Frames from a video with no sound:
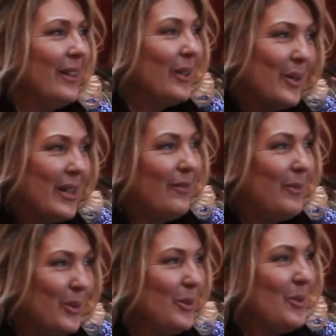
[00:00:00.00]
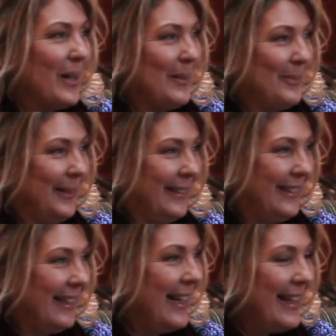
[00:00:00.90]
cooking from store cupboards.
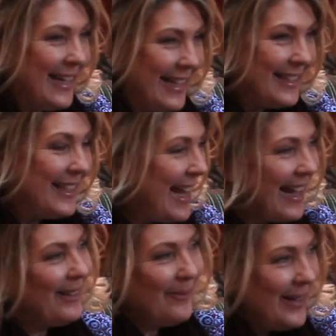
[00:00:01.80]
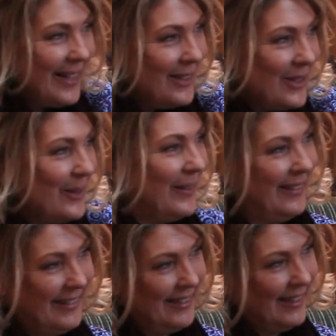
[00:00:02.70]
It's there, we can do
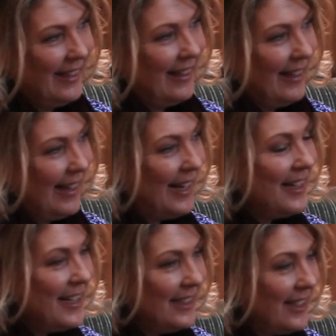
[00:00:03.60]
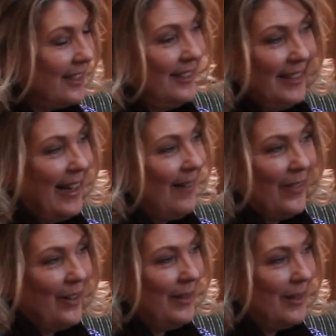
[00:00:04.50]
it. And it doesn't take
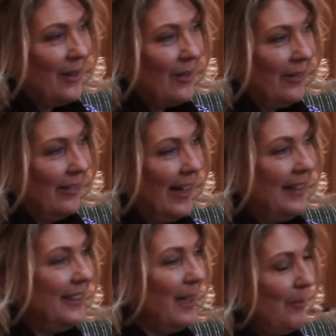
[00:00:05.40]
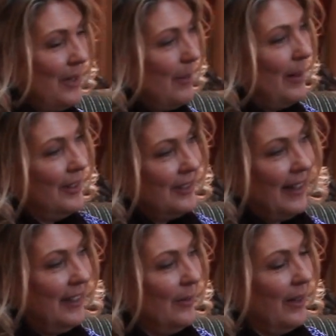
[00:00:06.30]
very long. And something about
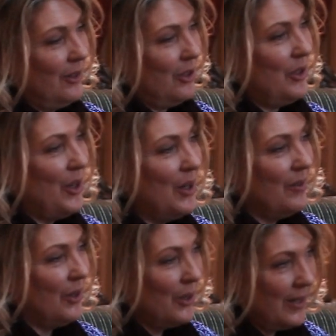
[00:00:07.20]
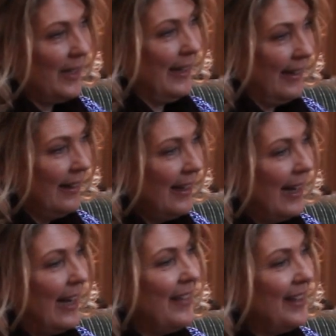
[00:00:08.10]
standing around a stove and cooking
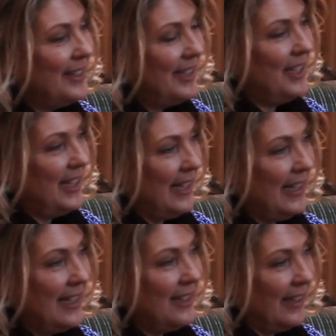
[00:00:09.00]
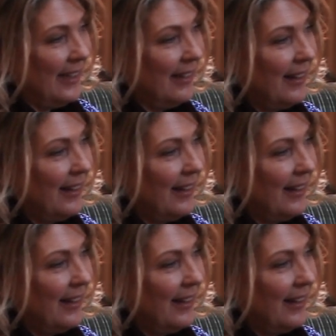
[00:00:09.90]
and then sitting and eating.